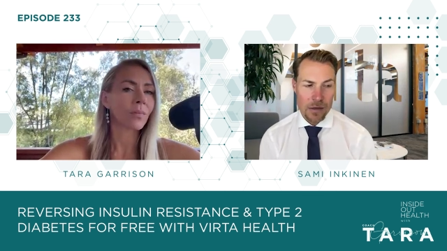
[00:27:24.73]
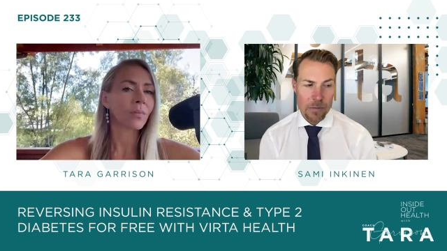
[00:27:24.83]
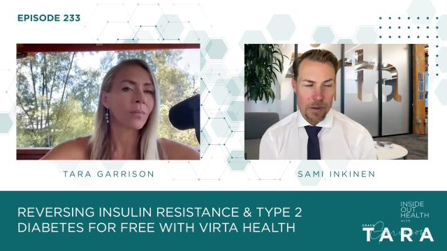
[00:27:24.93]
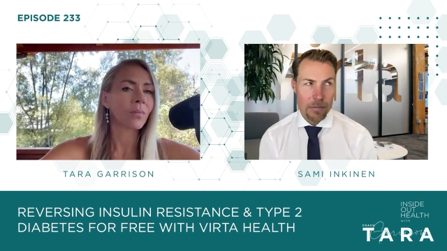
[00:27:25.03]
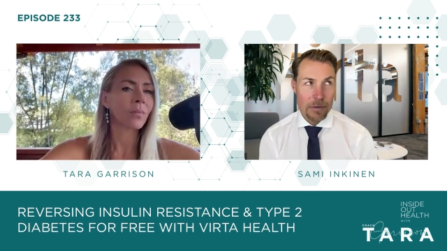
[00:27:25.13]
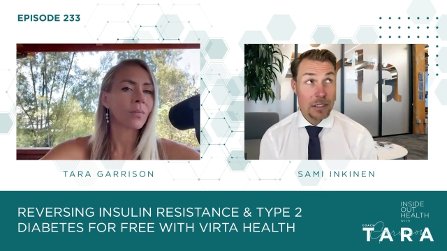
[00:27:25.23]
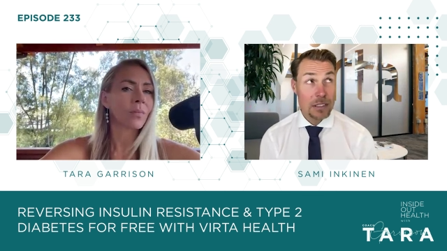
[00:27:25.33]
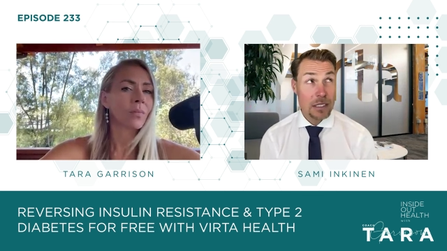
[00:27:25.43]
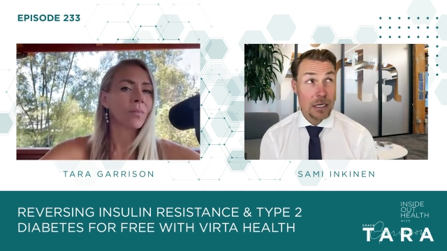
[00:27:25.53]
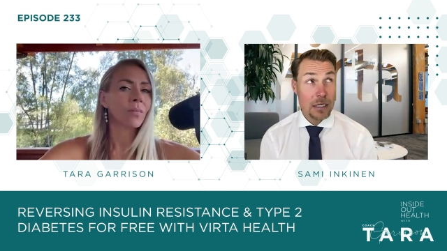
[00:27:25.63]
Speaker 1: We
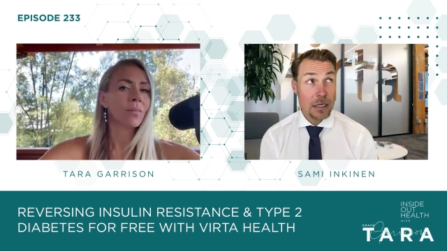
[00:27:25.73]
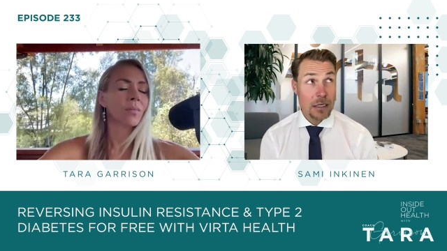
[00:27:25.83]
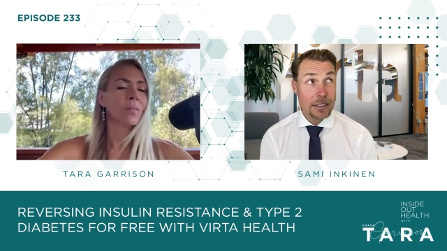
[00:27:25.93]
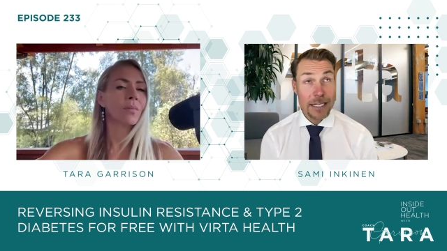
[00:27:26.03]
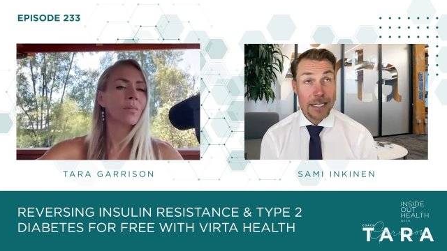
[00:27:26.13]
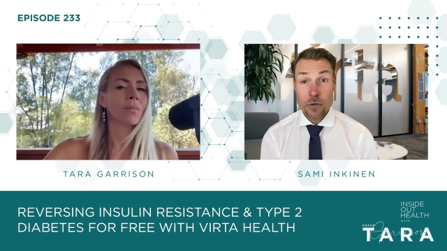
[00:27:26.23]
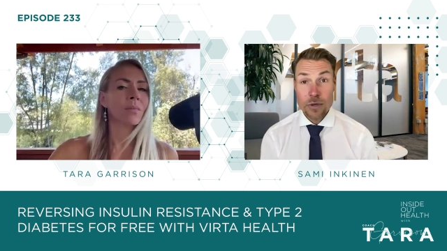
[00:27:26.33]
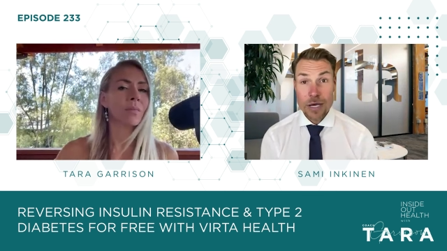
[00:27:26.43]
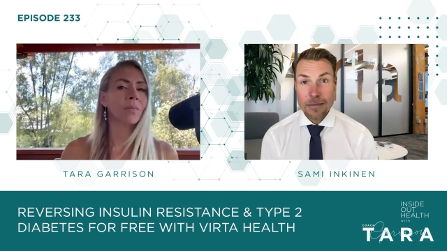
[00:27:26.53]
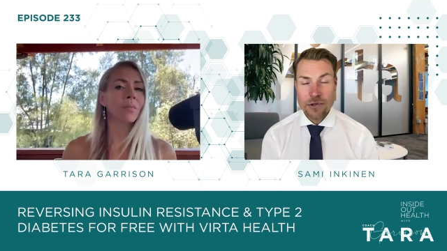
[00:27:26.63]
published uh, ten
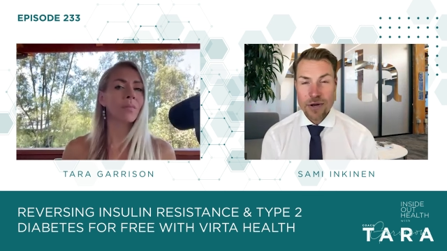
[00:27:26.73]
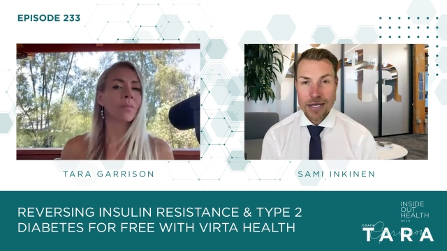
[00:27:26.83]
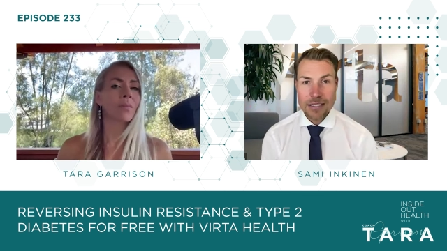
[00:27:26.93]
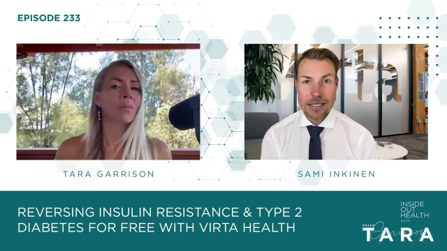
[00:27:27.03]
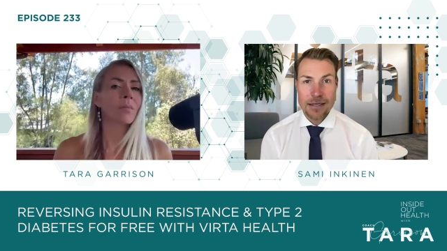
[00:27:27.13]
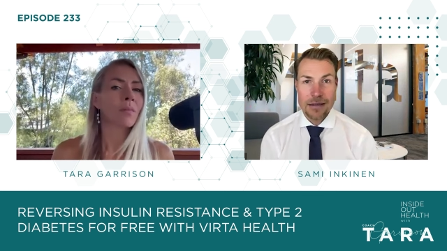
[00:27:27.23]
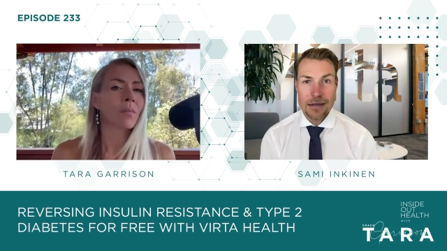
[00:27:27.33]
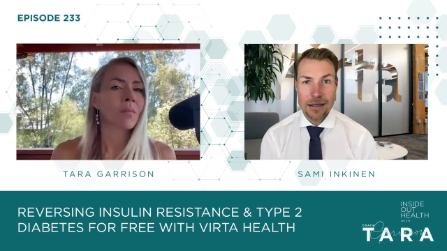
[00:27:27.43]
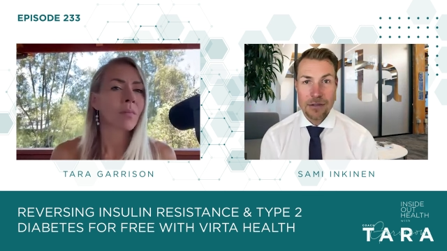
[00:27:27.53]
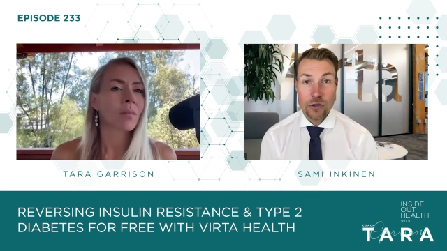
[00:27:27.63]
new abstracts,
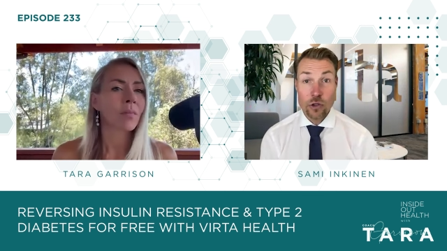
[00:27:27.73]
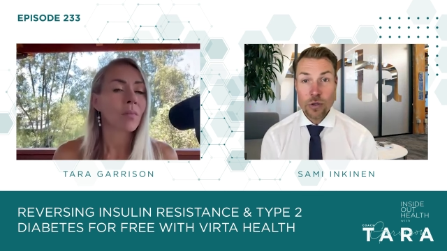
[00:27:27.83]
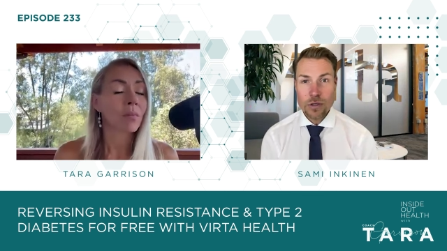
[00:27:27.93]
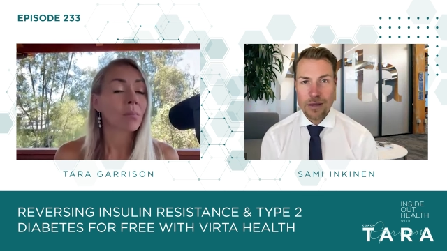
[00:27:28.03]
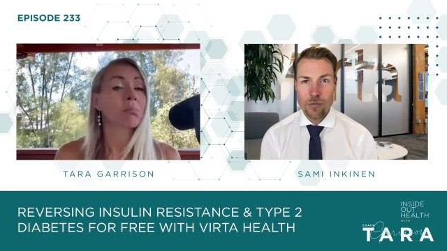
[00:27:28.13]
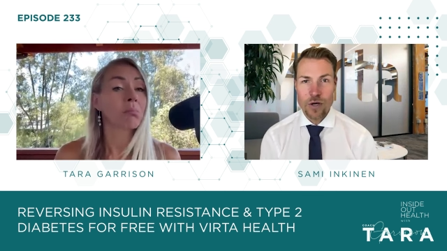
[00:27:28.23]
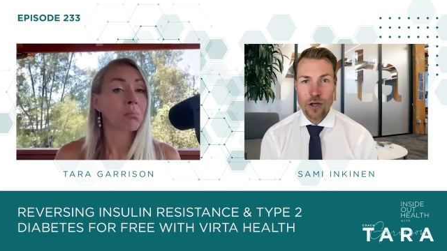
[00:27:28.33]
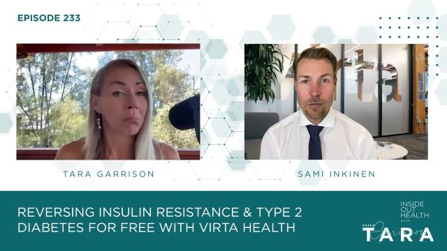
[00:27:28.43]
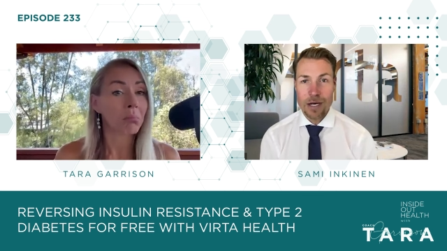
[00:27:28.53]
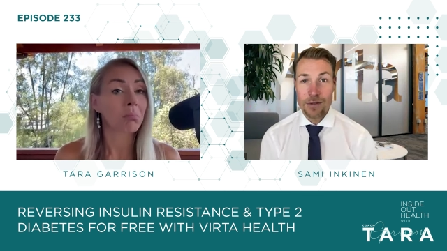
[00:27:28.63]
and, and two of them
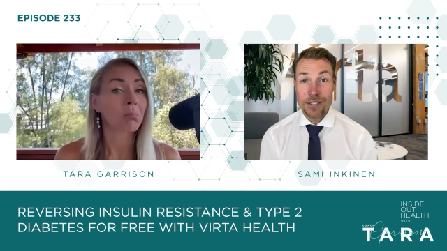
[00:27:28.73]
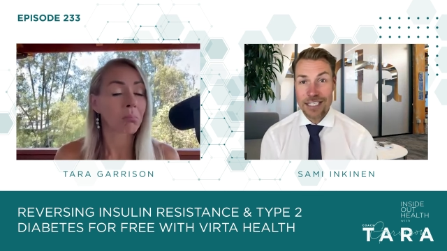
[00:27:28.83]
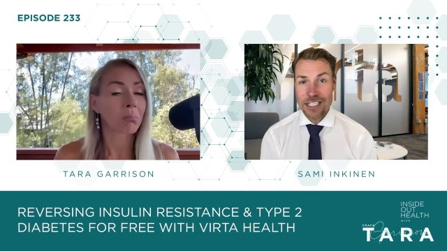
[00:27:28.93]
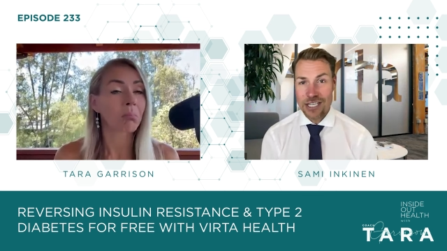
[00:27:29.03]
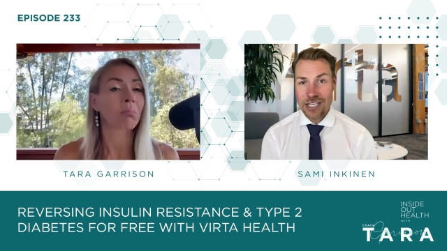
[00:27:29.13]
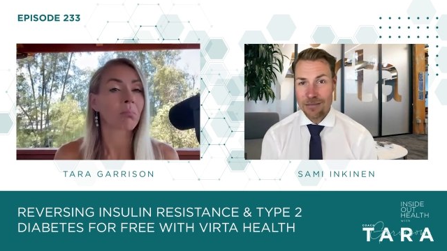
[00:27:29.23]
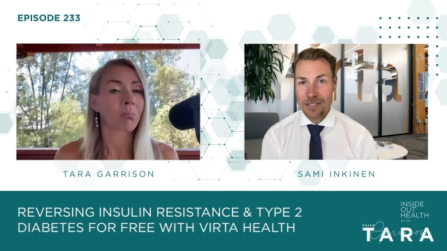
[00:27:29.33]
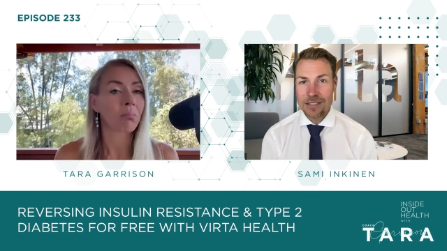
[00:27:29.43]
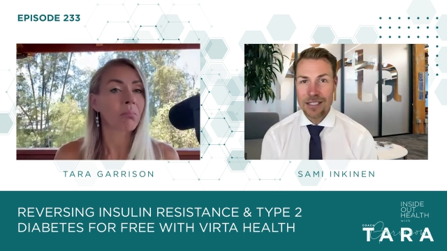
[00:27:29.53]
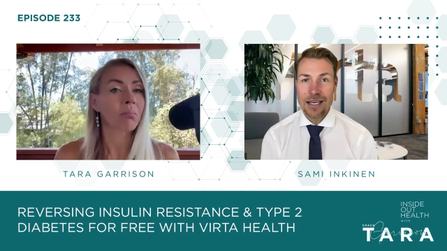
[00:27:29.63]
were about C G
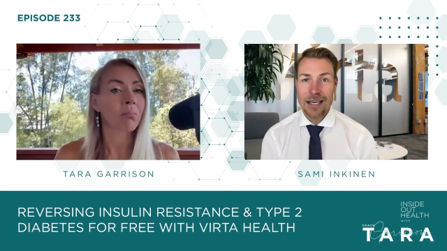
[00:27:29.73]
Ms.